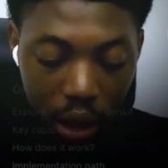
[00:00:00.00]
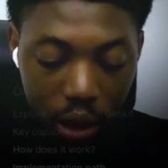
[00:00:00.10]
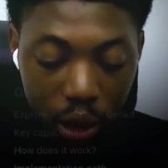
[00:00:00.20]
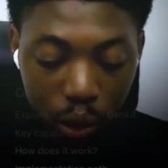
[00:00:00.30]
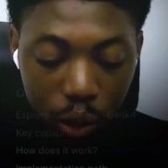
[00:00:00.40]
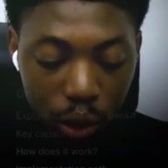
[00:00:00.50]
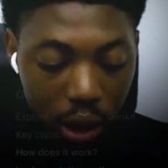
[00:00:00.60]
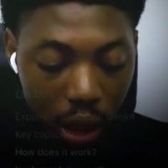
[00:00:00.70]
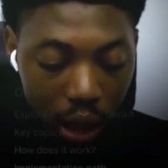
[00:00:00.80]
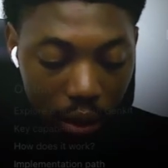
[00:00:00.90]
use
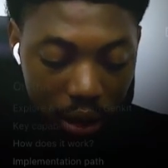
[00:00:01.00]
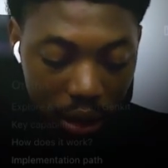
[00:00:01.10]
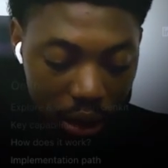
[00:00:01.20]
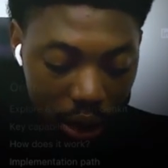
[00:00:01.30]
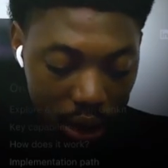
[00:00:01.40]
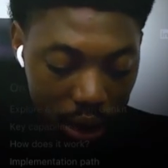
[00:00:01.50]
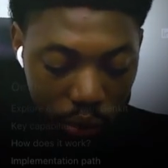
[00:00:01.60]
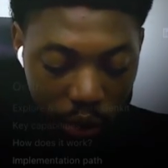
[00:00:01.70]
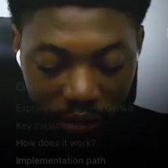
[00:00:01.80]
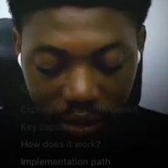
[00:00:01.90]
this Genkit.
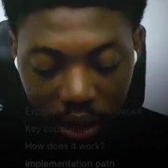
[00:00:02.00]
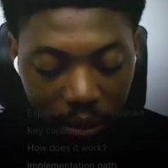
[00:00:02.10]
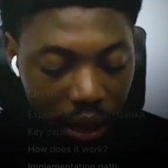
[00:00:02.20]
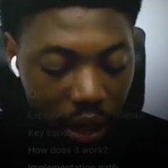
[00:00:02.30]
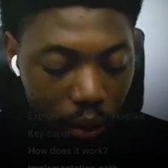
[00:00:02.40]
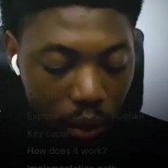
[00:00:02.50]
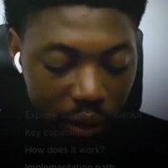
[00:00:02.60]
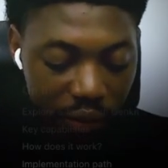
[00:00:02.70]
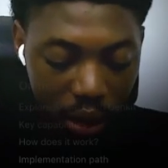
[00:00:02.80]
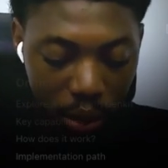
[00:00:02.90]
We have Gemini, we
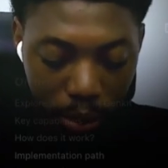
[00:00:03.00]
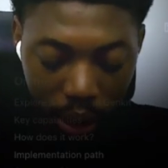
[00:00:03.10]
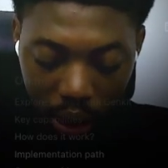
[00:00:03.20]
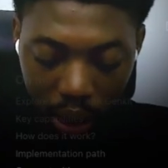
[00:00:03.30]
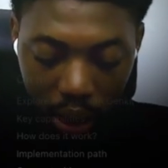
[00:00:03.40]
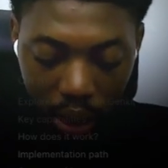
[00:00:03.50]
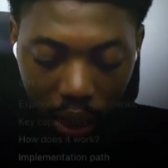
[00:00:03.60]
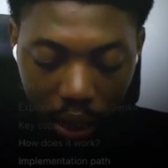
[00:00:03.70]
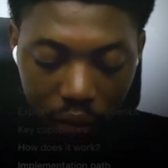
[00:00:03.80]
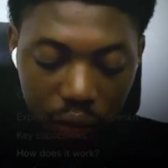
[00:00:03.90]
have Nano Banana
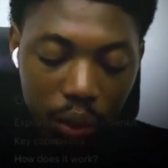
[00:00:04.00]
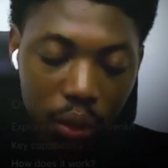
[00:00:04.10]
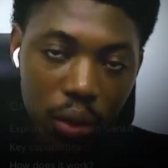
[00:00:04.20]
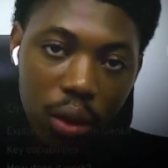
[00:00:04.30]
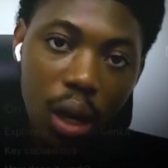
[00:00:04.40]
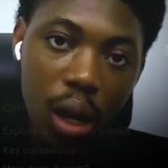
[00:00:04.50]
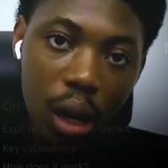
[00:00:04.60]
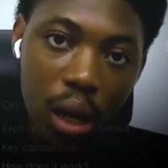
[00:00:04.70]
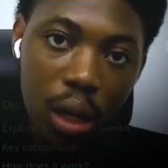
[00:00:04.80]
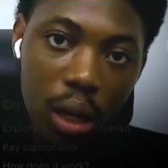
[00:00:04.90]
for
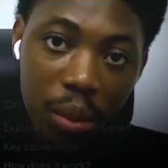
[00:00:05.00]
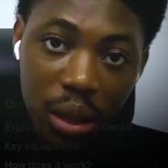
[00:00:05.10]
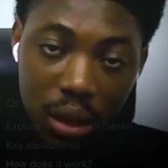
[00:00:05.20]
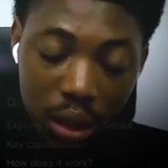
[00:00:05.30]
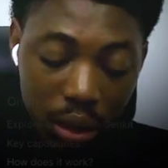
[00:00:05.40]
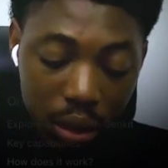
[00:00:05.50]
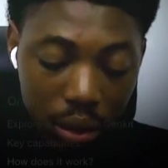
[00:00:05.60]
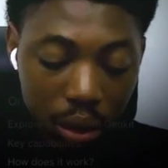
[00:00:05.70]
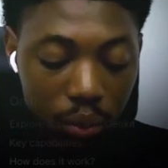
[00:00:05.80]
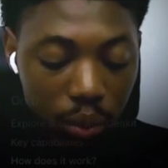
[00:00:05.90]
image
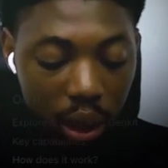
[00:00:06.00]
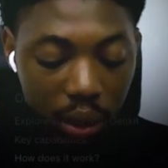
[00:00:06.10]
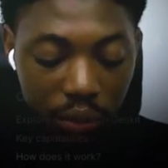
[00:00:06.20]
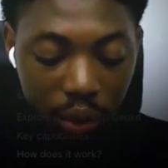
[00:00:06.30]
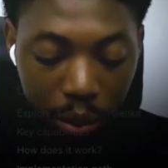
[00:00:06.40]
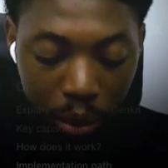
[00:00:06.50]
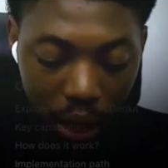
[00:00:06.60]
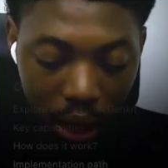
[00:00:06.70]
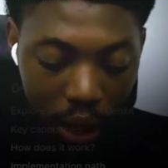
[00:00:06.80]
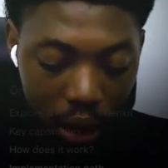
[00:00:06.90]
generator, we have
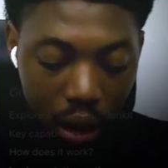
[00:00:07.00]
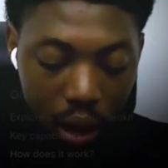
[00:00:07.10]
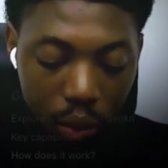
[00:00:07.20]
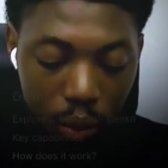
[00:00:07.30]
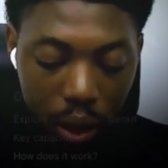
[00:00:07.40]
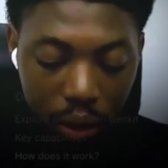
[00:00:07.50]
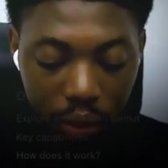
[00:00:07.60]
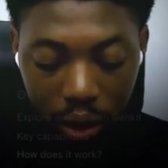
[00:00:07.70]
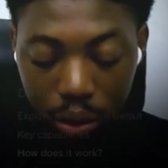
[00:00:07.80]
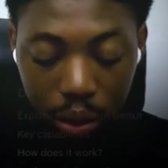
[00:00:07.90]
OpenAI, we have
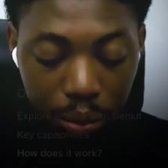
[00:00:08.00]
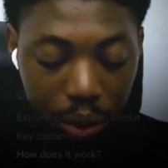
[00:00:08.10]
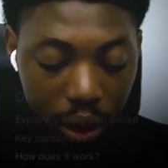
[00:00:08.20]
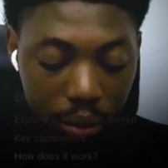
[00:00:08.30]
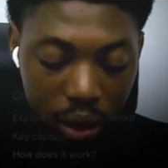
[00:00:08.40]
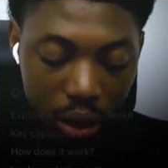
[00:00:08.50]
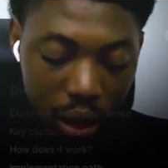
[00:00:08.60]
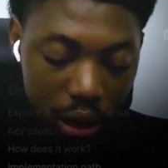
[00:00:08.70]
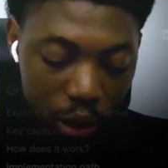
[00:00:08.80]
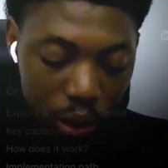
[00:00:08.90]
Anthropic
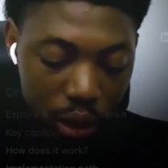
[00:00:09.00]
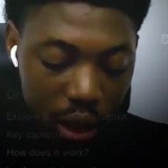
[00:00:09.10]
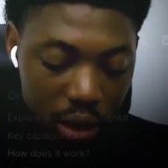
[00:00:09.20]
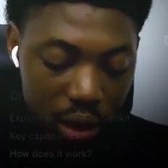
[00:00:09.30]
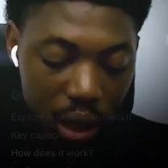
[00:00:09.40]
basically. So that's